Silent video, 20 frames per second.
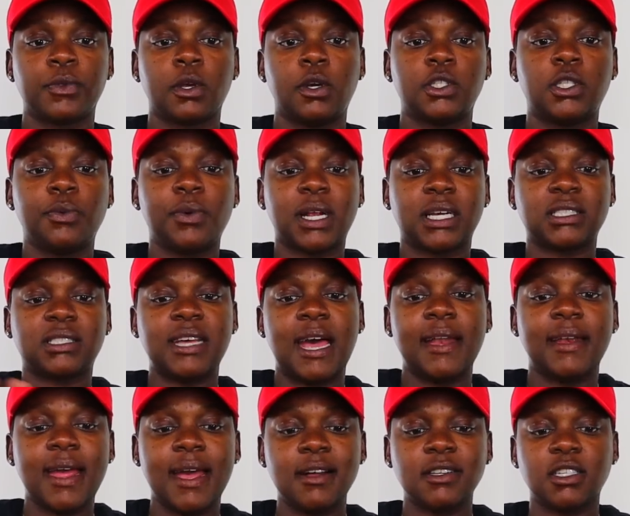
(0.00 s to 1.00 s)
See, when I
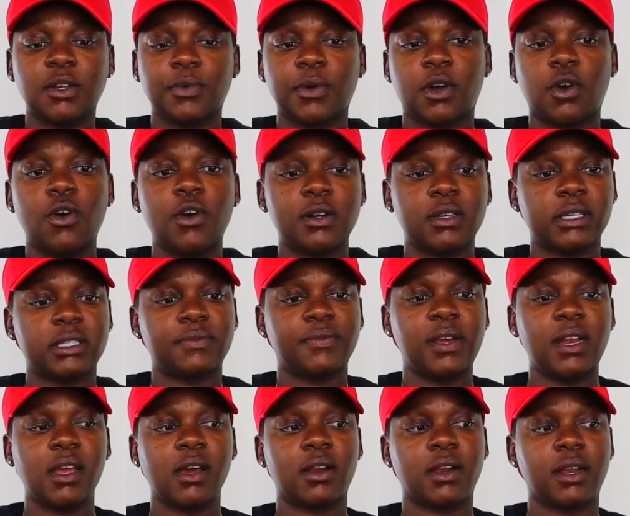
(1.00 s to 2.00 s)
sat down to record this
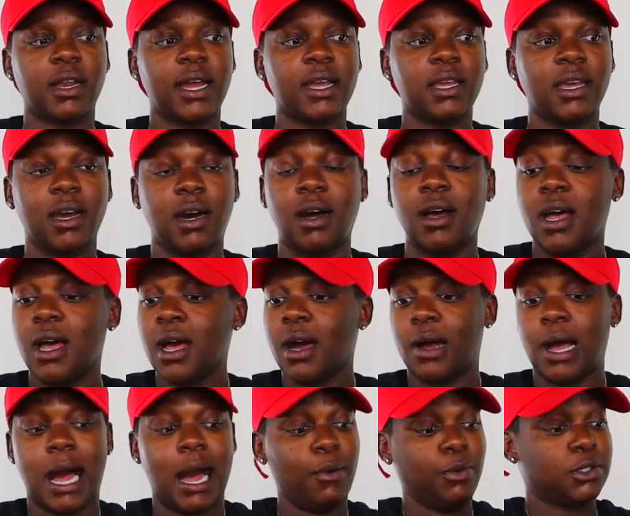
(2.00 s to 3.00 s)
video today, yeah,
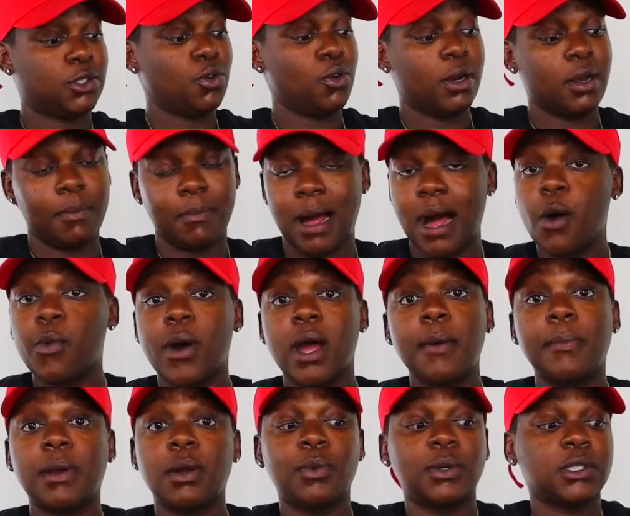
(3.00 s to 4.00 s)
I was doing it my
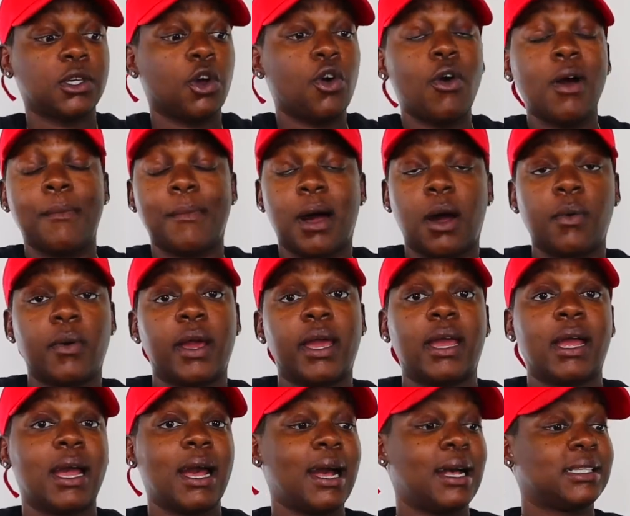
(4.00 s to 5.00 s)
way, but it wasn't going my way.
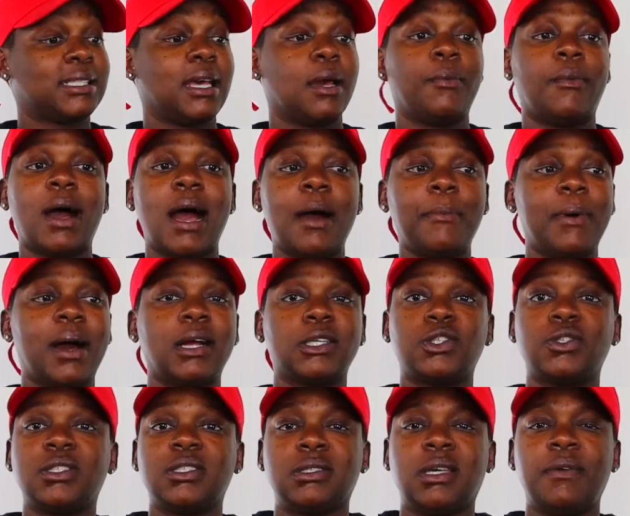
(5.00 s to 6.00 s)
And God said, well, how about
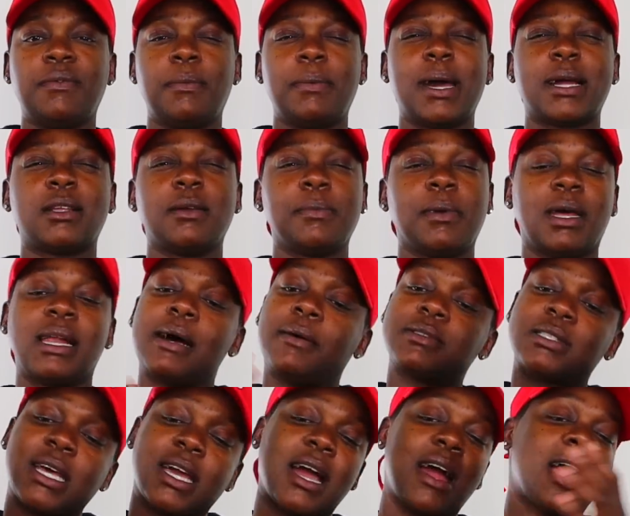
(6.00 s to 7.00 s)
you just give it back to me? And I
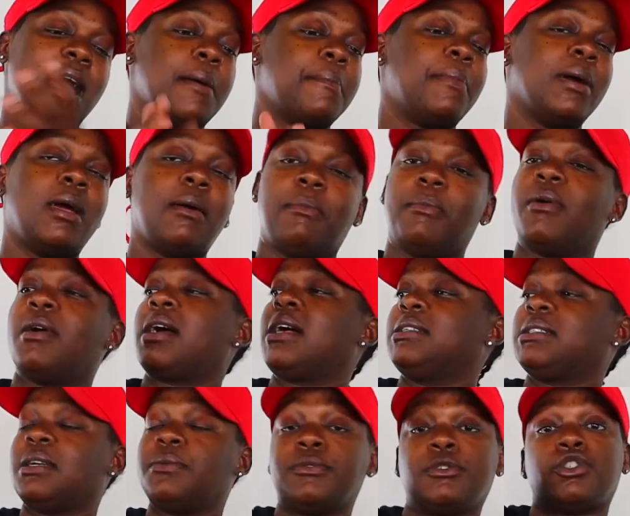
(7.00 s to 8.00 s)
was like, all right, bet, bro,
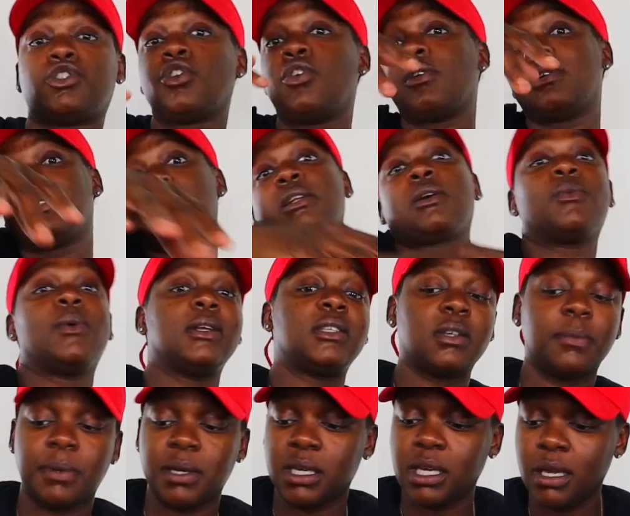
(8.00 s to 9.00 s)
because it was yours anyway
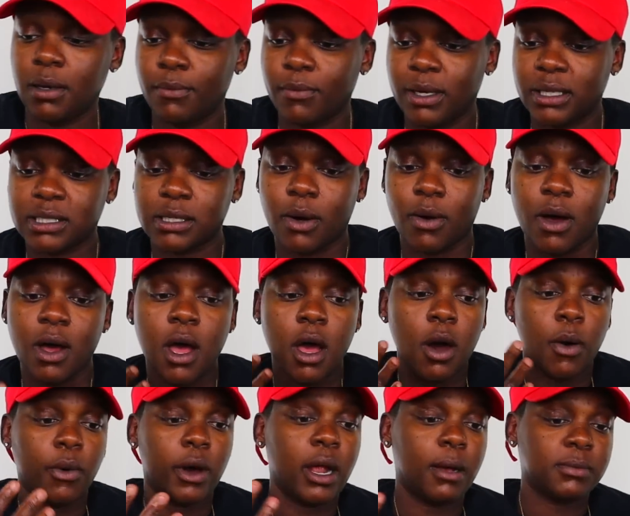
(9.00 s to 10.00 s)
to begin with. So
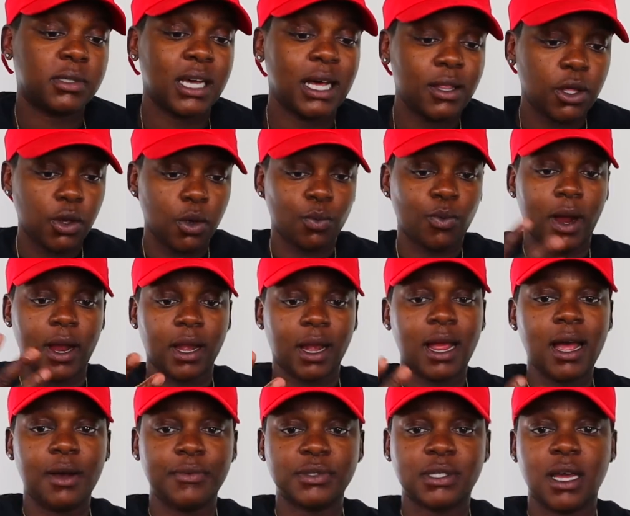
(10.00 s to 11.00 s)
what I'm telling you right
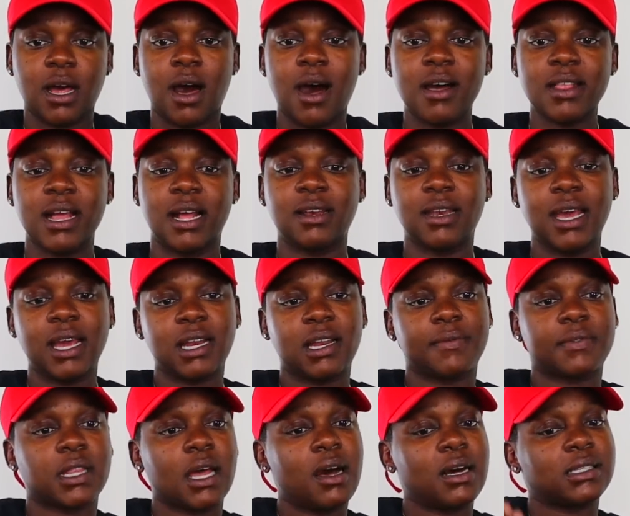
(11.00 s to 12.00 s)
now is that all that
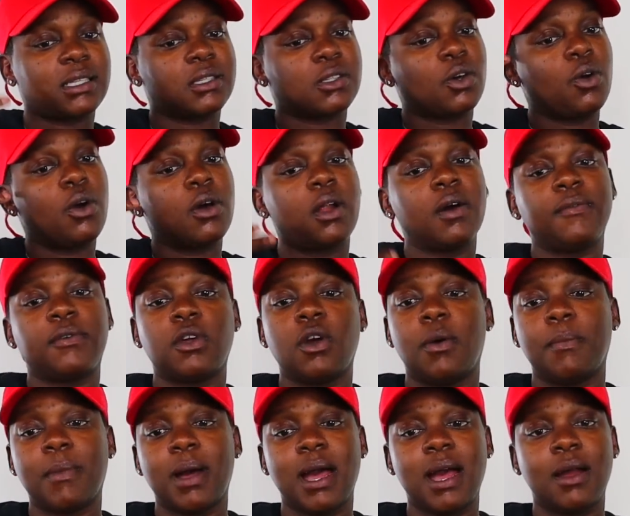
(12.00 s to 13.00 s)
negative thoughts that's going over
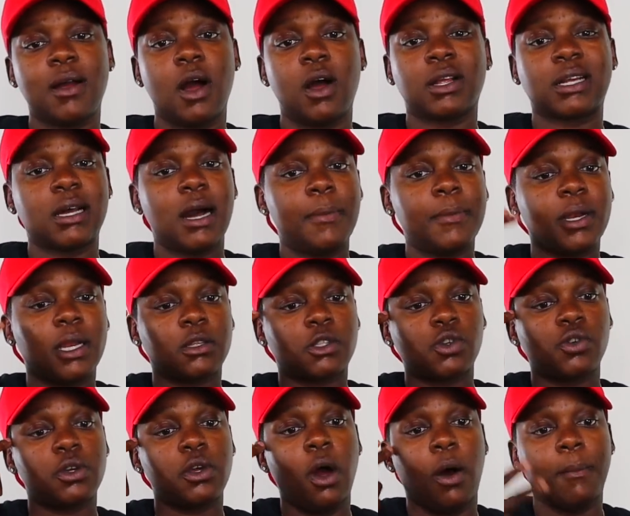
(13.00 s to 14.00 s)
your mind, coming
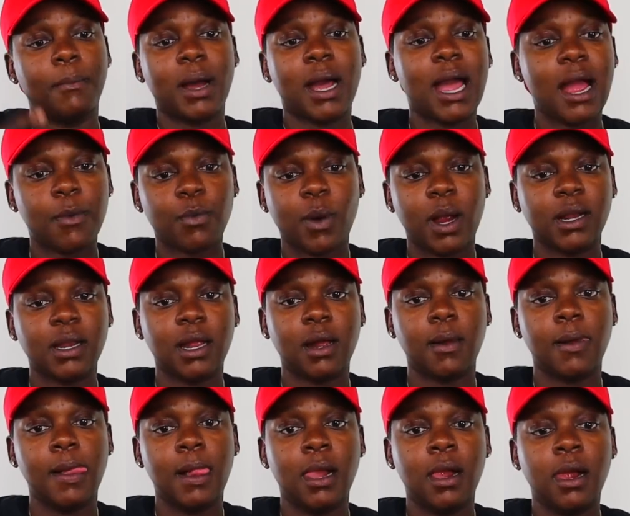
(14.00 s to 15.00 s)
to your mind right
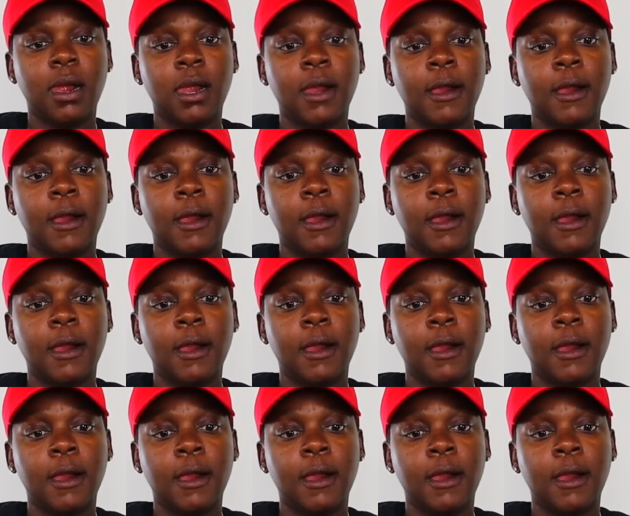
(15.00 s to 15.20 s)
now,